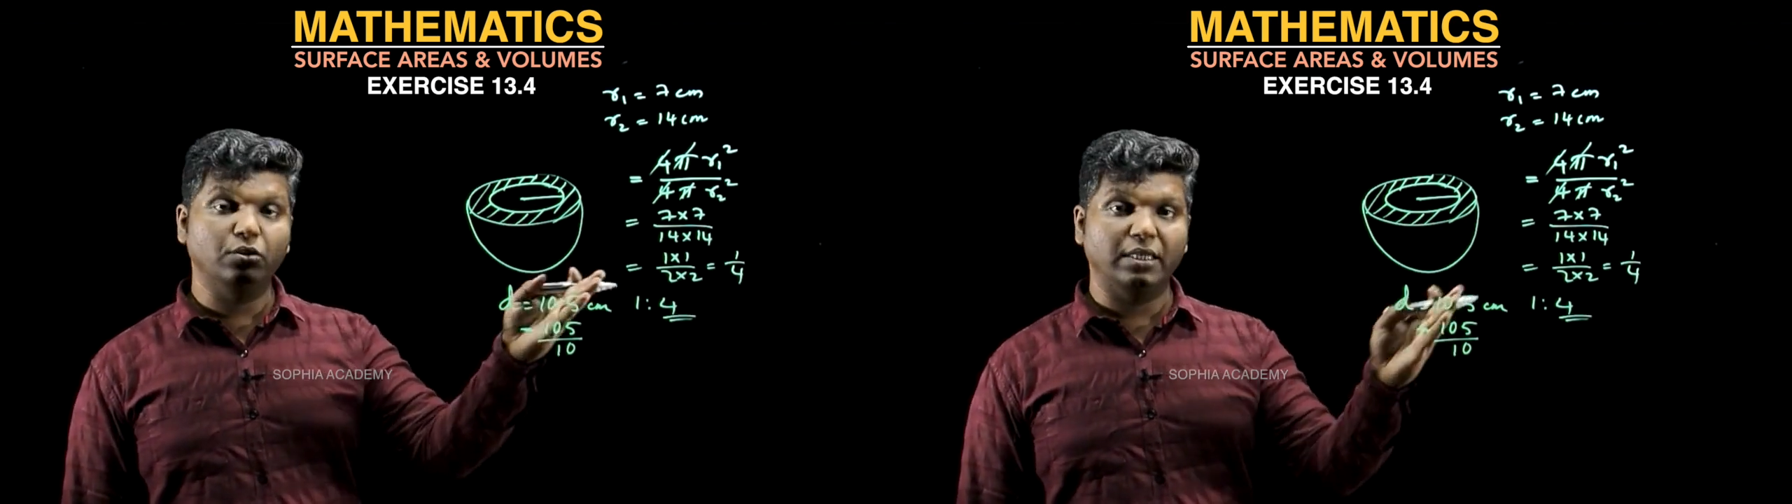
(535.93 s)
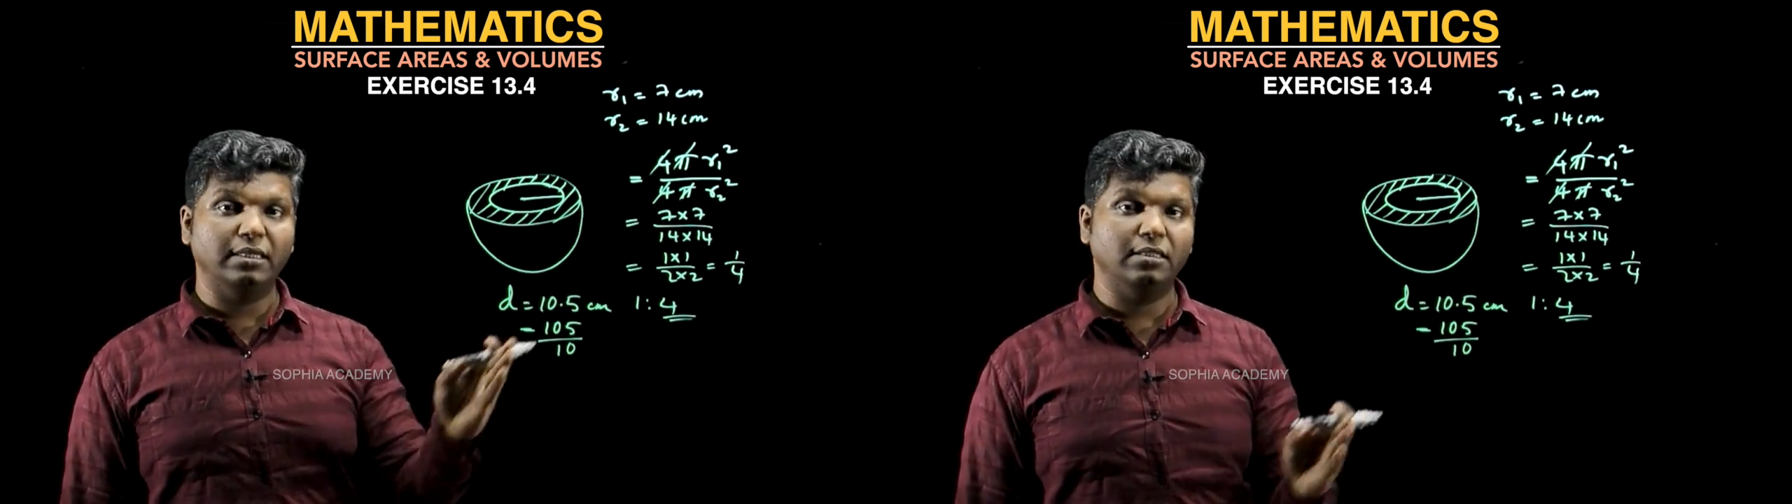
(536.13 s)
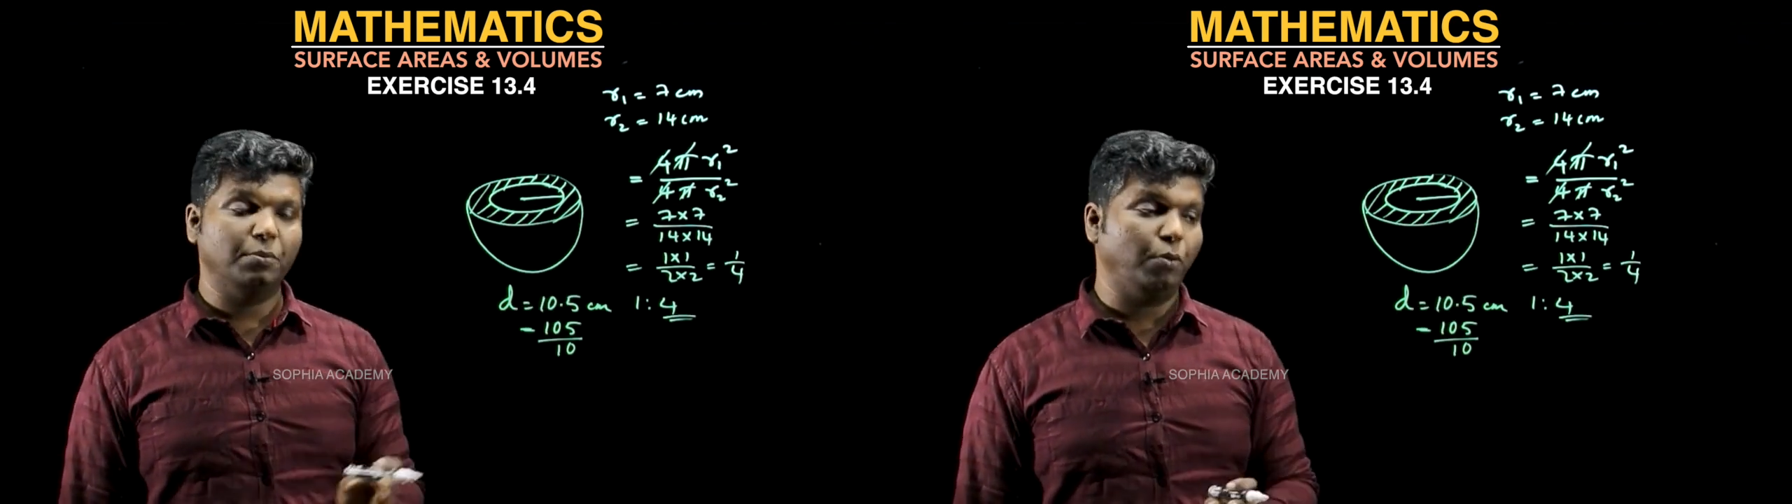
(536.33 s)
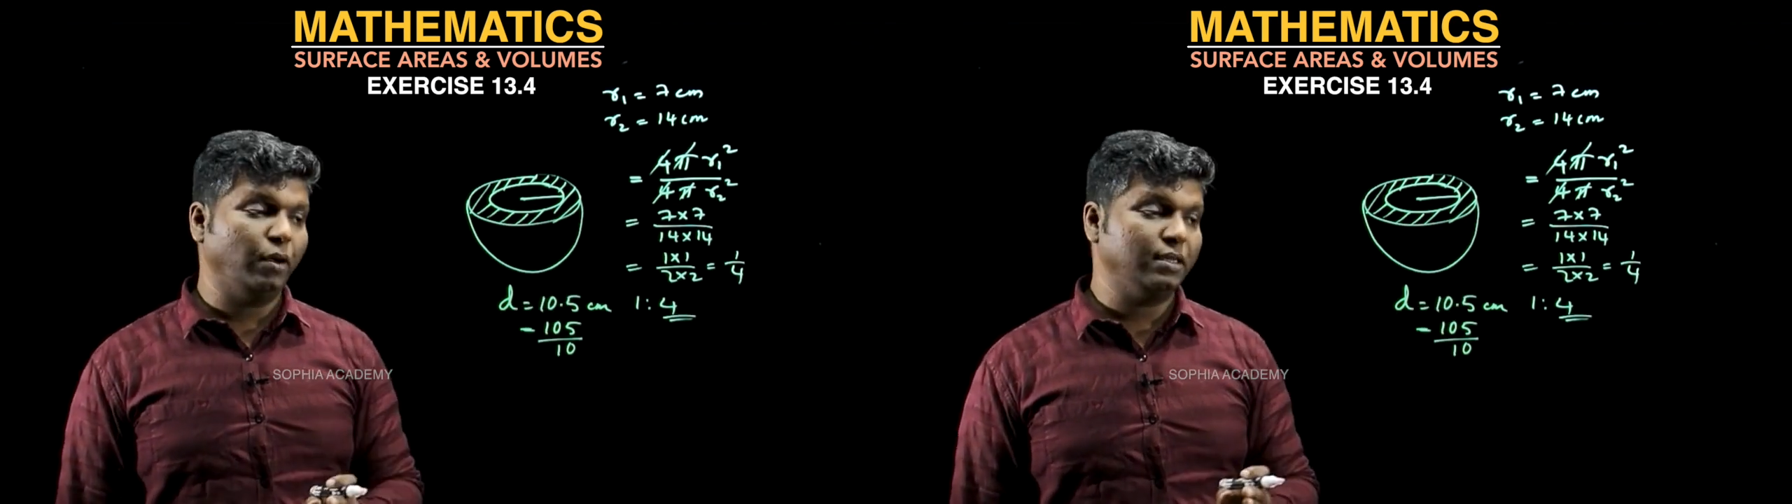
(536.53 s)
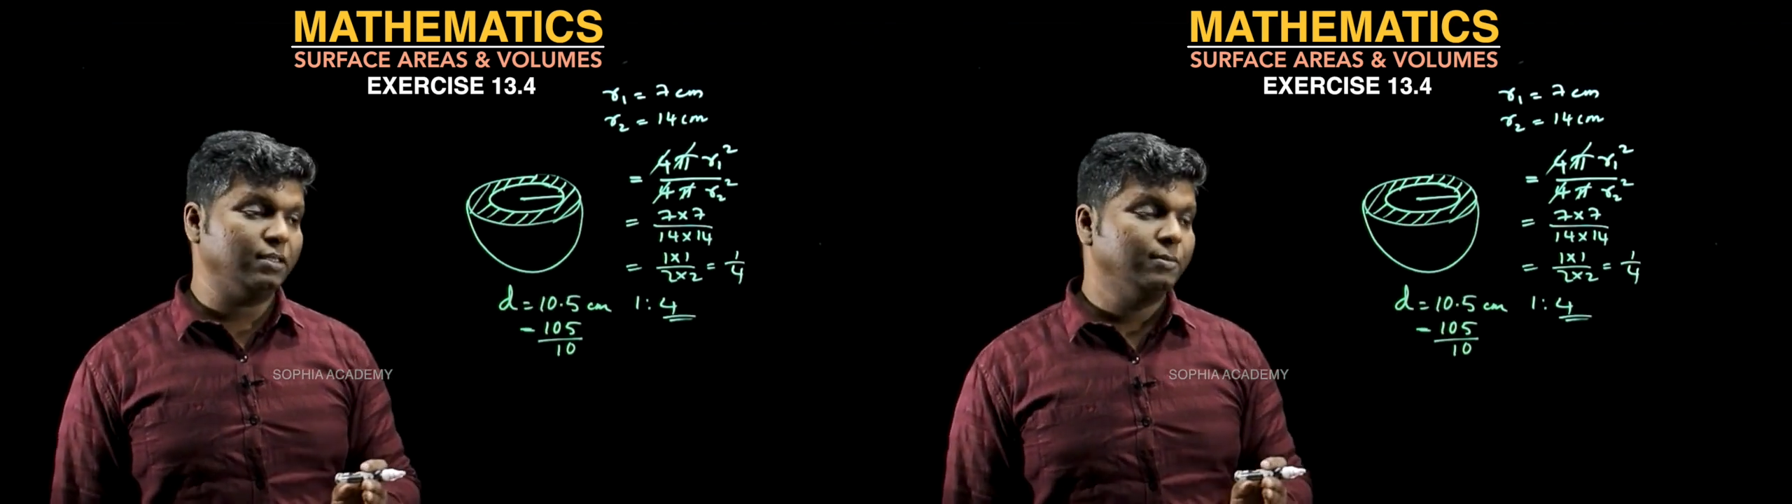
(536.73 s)
means you change the
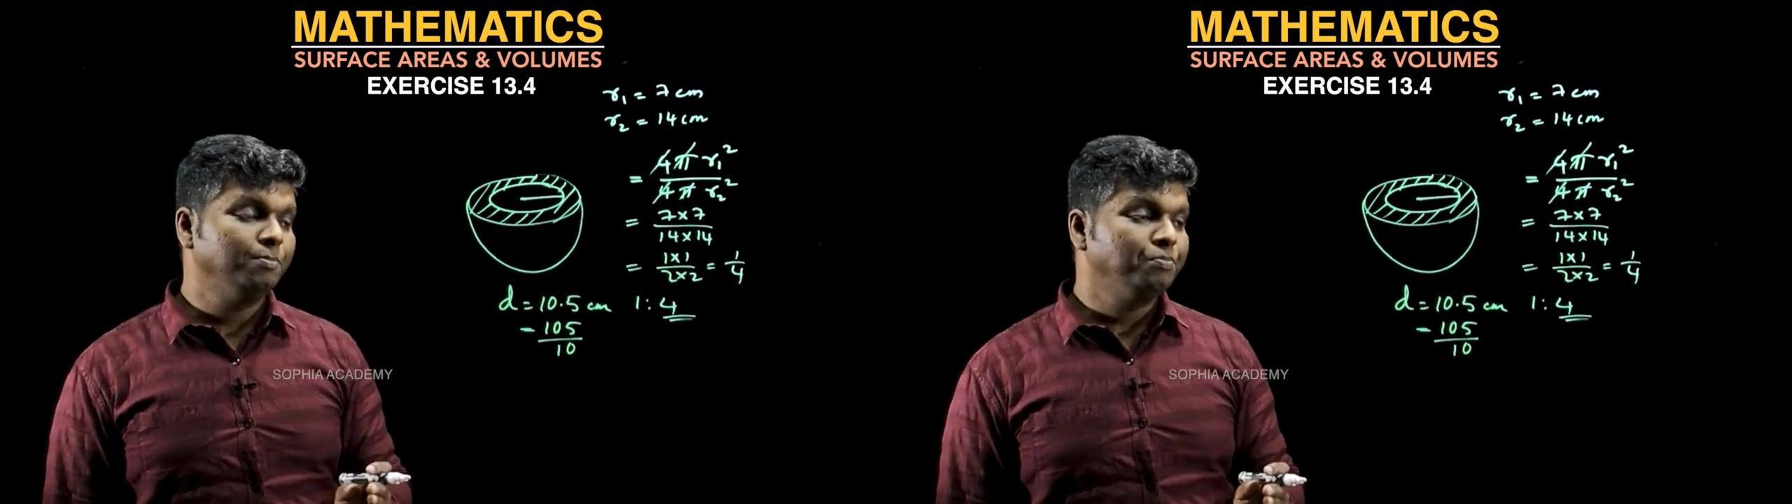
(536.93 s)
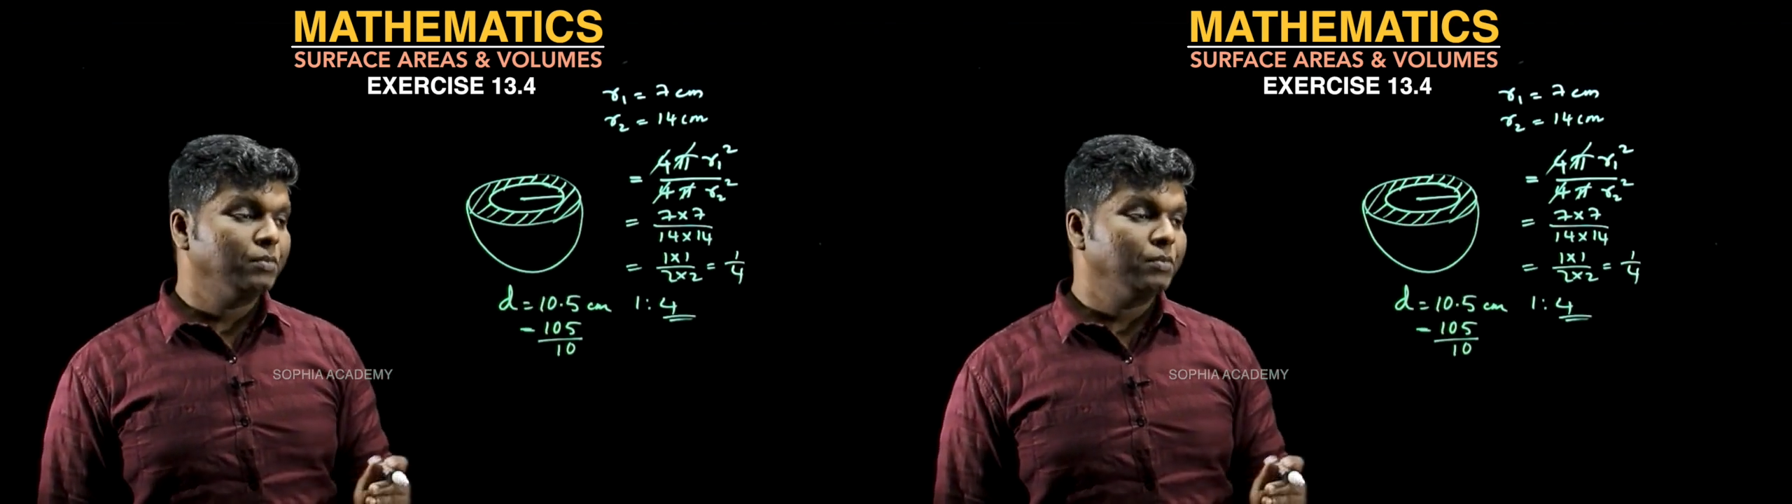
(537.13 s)
point.